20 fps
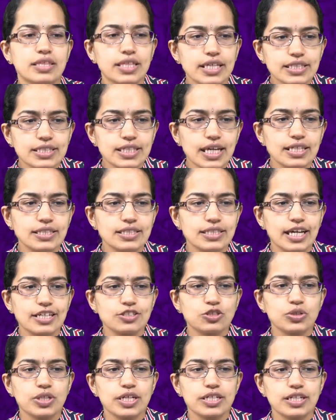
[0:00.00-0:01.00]
This
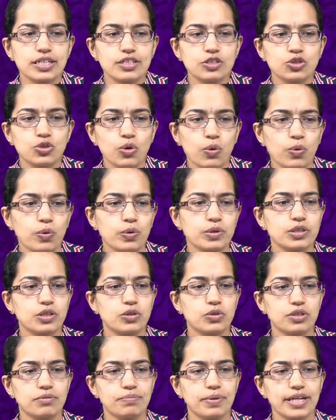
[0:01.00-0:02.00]
unsaturated
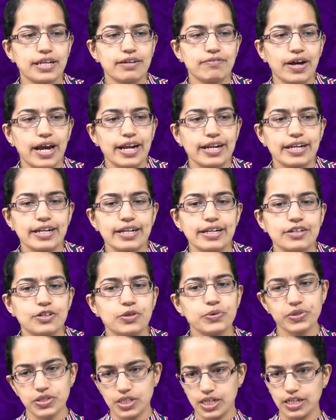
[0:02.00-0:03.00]
zone could be divided
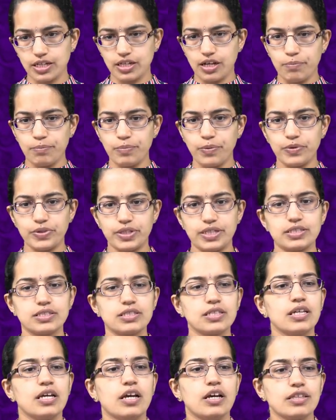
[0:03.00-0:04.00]
into three
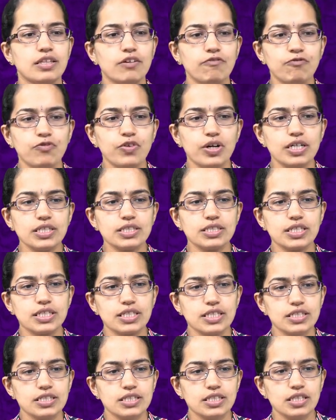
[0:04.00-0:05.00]
components. The first
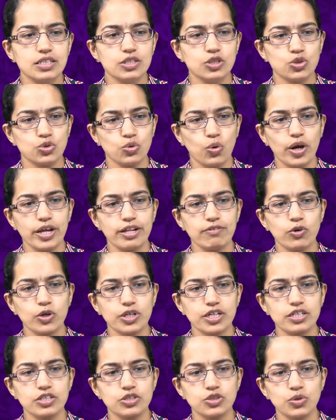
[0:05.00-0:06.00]
is soil
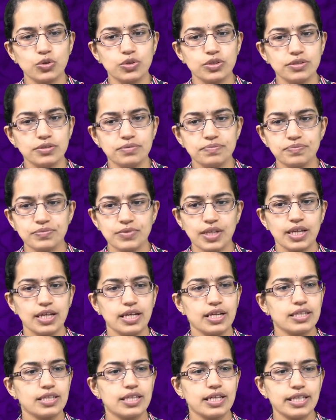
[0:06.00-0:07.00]
water zone,
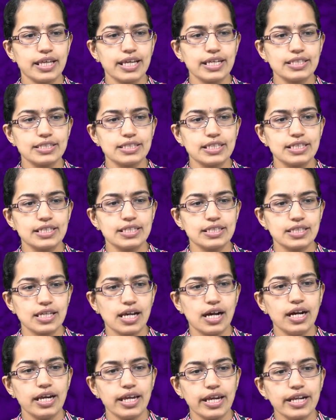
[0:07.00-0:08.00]
the next is
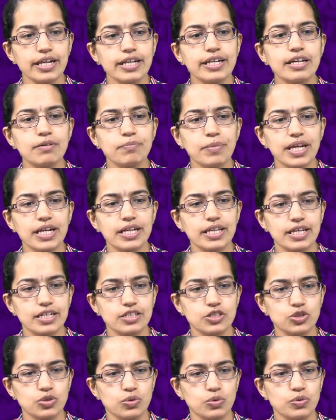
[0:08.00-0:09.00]
an
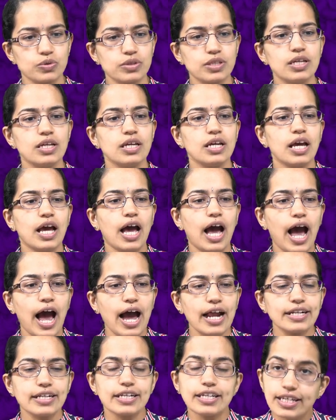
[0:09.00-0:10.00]
intermediate zone,
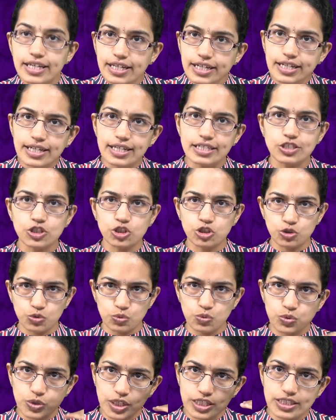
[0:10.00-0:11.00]
and nearest
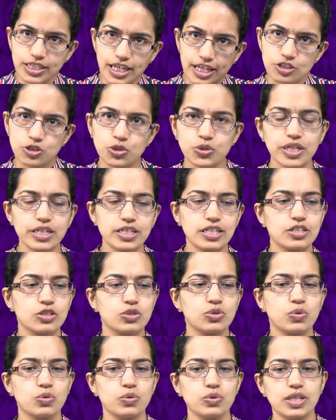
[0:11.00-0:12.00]
to the
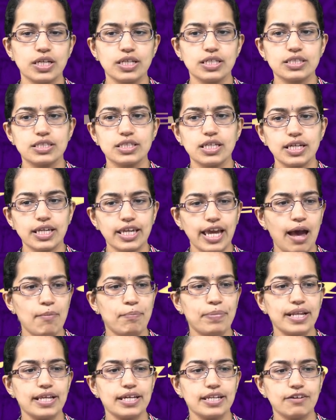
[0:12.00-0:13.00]
saturated zone is the
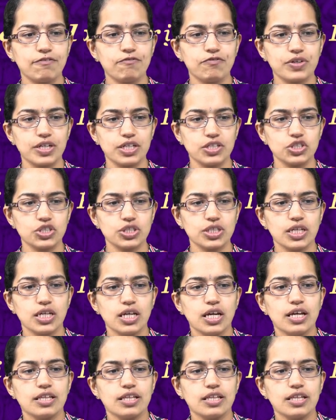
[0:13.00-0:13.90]
capillary fringe.